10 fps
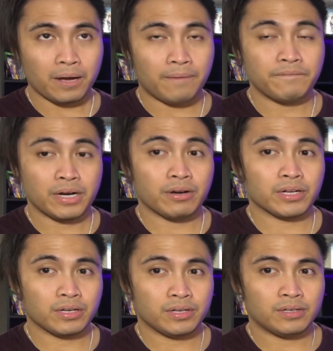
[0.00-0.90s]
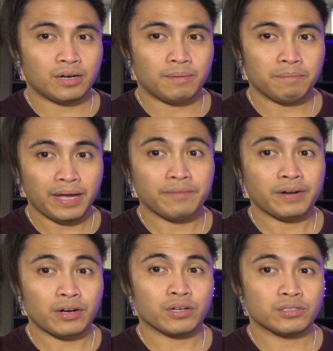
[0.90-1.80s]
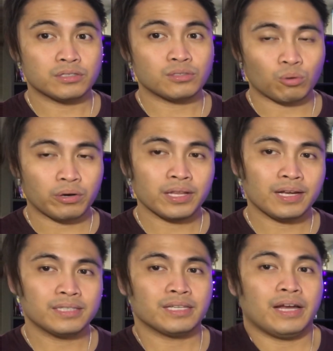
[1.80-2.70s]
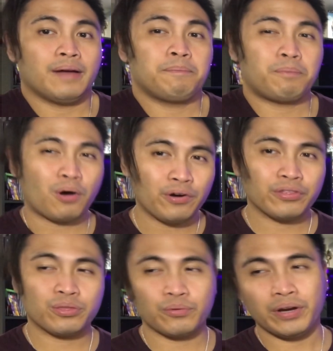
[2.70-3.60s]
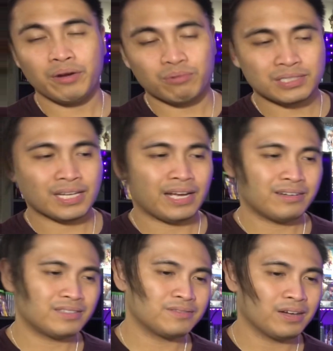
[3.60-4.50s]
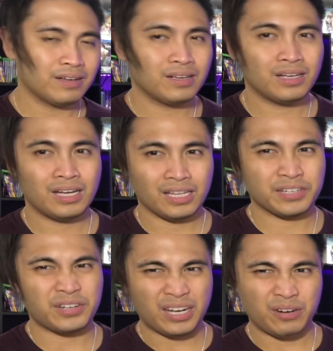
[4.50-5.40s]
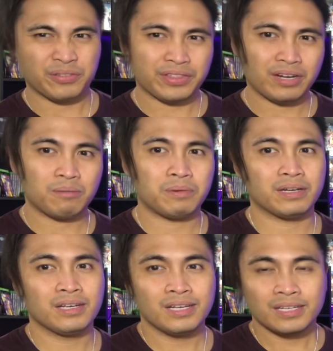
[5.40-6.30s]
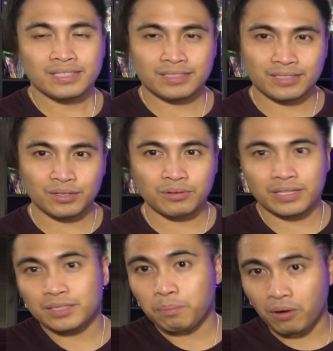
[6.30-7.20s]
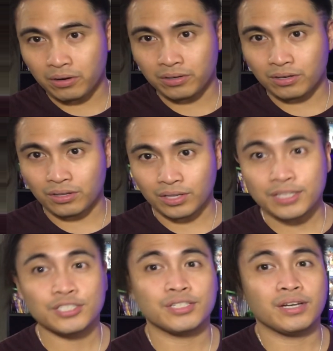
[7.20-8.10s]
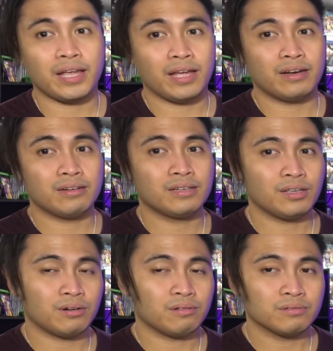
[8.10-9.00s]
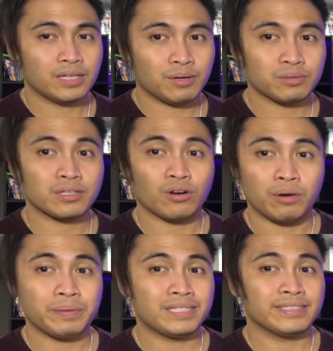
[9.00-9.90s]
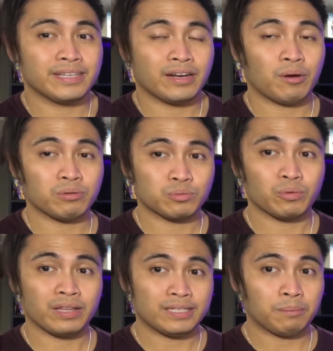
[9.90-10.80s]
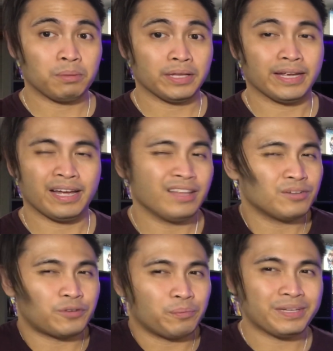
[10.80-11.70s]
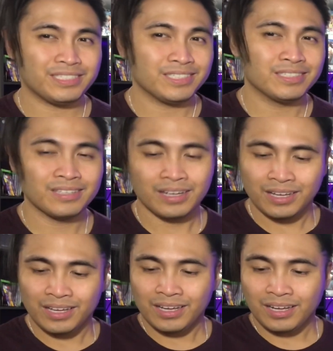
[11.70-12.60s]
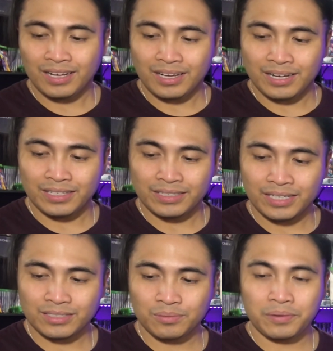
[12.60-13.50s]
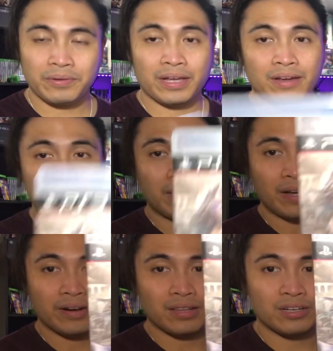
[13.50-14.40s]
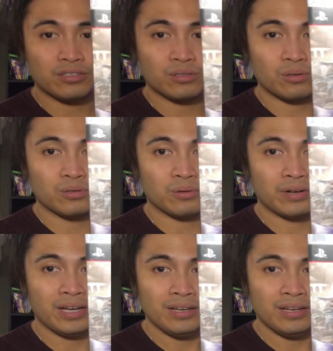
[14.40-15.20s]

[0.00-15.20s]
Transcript: very good, had very good storylines. Part 3 was kind of a little out there, but still it's part of the collection, and you know, it was an RPG that I was willing to play. I love RPGs. Next one we have the Atelier Totori.